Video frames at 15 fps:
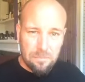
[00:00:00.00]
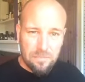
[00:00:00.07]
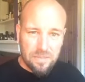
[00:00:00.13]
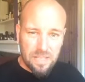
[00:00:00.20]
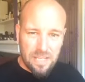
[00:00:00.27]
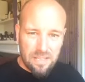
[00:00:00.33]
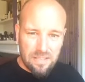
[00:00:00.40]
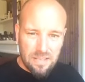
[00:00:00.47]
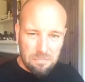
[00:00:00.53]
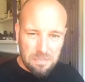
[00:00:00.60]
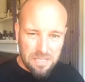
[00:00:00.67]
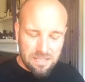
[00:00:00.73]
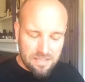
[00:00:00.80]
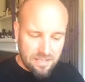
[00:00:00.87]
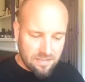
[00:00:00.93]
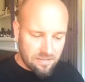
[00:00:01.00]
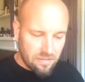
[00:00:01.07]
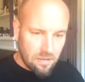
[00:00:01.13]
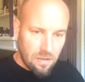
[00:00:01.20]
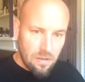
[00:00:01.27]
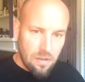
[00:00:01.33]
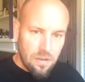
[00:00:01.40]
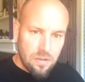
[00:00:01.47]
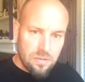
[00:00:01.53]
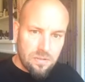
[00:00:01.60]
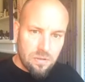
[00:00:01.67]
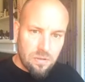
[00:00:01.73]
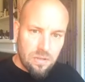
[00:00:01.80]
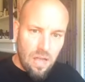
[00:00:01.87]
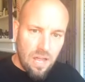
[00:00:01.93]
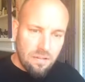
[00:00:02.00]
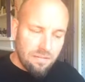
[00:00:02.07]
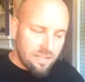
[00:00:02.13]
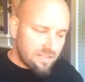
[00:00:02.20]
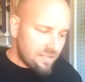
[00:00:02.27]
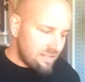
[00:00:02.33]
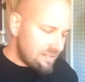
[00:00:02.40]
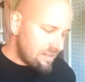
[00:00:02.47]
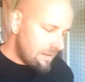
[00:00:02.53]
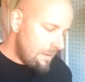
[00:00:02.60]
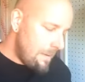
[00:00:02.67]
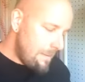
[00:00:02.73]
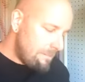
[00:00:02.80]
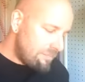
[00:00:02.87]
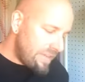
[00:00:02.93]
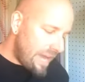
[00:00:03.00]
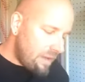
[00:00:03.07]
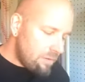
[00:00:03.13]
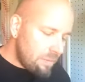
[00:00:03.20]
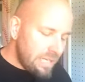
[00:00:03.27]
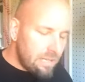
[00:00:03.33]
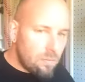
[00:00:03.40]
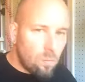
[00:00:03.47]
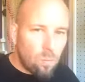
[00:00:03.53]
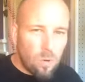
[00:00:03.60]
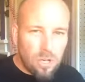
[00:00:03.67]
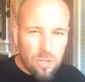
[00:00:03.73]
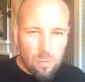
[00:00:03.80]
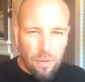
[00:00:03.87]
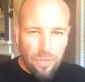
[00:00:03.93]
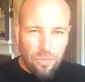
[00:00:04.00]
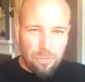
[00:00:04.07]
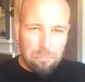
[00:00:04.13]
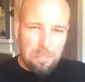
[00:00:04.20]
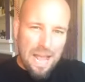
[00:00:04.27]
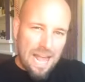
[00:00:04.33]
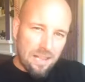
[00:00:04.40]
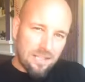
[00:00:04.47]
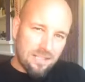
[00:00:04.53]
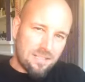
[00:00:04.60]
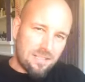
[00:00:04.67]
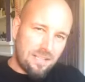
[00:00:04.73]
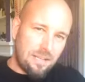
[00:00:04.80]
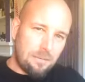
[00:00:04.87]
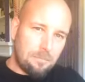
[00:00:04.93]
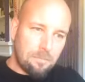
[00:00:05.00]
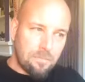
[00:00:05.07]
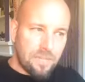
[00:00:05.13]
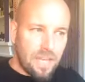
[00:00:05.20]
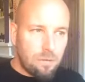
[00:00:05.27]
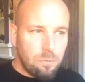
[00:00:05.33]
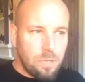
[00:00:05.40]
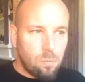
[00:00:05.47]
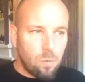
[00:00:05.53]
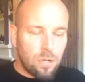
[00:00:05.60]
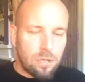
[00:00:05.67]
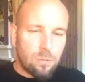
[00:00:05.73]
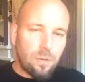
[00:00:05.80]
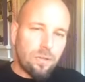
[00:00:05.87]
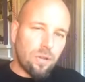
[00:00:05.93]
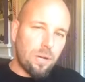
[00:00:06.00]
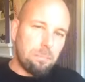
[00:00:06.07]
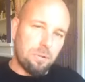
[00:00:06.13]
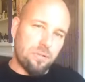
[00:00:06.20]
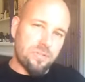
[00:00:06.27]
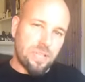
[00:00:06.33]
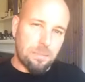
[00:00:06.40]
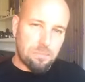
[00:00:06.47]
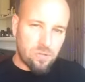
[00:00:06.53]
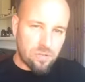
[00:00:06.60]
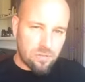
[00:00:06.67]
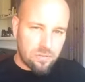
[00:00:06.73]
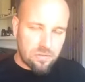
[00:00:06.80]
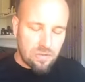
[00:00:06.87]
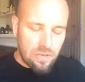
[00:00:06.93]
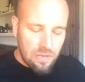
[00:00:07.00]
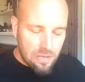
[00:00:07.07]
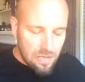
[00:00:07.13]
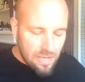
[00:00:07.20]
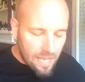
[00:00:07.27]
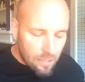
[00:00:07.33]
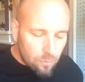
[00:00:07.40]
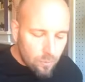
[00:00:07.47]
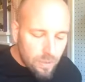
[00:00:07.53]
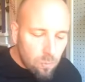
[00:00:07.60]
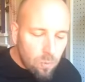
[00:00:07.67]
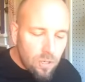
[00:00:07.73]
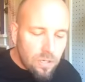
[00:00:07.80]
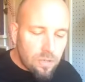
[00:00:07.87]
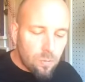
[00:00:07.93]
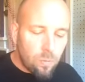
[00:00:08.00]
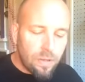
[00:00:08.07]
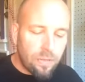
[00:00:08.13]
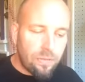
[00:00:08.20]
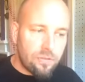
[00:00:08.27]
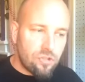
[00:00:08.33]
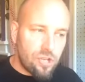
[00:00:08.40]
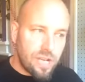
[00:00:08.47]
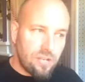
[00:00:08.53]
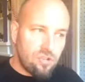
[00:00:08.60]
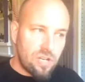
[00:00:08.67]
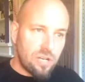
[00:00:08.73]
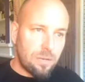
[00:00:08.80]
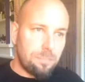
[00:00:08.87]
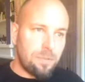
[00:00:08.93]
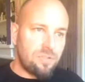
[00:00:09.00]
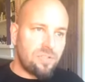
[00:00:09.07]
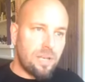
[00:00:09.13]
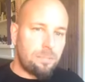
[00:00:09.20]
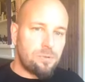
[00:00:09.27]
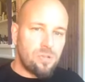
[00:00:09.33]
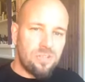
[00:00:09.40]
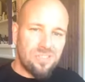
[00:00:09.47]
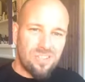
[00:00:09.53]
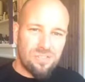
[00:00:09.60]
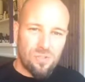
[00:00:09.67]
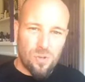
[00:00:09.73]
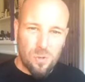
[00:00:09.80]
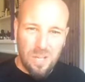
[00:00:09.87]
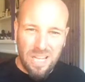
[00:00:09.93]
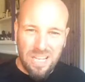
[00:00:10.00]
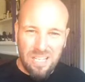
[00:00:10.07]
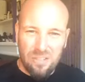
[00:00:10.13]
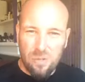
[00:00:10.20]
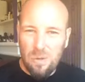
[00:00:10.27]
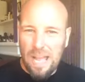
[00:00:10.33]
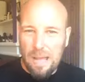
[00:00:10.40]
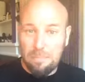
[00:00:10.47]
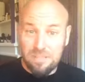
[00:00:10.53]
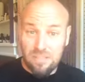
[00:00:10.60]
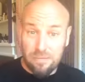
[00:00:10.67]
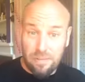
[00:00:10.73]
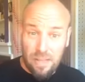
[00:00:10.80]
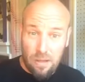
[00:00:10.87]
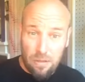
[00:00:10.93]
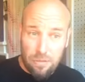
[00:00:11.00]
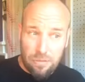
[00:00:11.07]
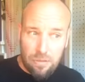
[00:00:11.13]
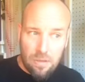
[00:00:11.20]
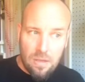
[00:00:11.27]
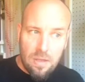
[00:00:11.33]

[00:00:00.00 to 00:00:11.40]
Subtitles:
Okay, does that make sense? So a lot of this is, how do we work with balancing? How do we work with our perceptions? How do we work with changing our perceptions and creating new habits of health?